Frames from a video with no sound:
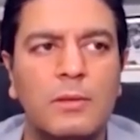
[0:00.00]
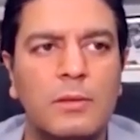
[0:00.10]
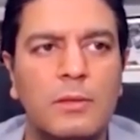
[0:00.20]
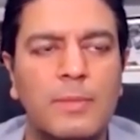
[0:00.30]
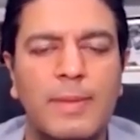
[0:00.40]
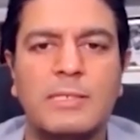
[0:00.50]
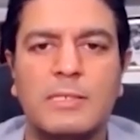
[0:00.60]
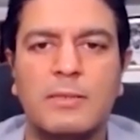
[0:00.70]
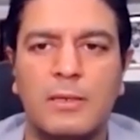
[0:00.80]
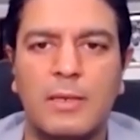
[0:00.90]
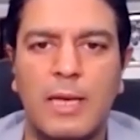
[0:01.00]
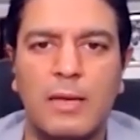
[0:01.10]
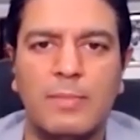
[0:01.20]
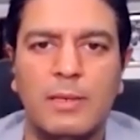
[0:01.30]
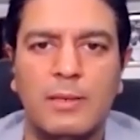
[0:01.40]
the best that you
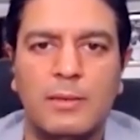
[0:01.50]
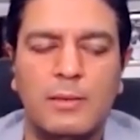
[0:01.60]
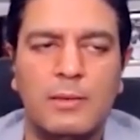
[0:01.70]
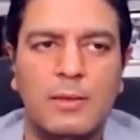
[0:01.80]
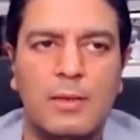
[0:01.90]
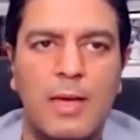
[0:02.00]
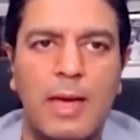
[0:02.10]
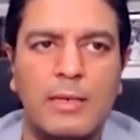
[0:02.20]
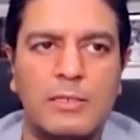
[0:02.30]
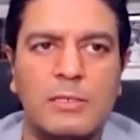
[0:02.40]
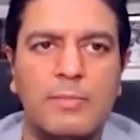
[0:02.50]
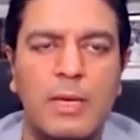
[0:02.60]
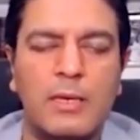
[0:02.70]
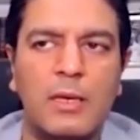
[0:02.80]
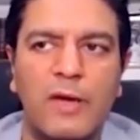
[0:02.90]
can be and
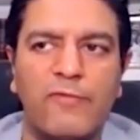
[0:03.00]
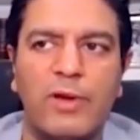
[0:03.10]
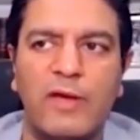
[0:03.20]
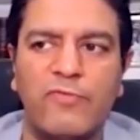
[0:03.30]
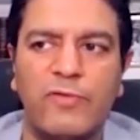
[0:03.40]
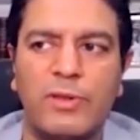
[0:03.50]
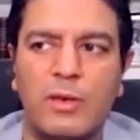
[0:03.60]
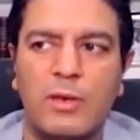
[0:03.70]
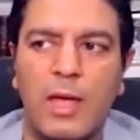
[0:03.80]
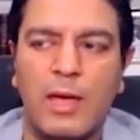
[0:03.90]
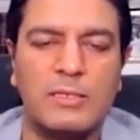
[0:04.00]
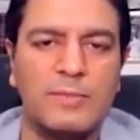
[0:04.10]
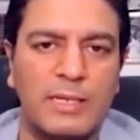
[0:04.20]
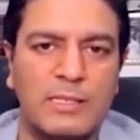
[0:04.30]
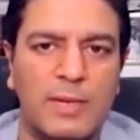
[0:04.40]
making every effort that you can to
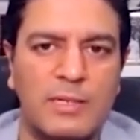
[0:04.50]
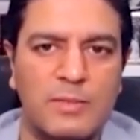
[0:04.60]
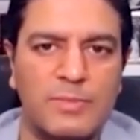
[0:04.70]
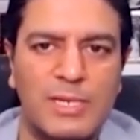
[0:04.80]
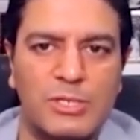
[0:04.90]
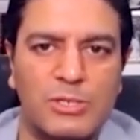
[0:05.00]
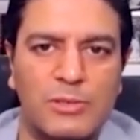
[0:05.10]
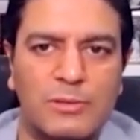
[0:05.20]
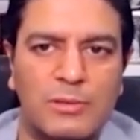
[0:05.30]
maximize your potential.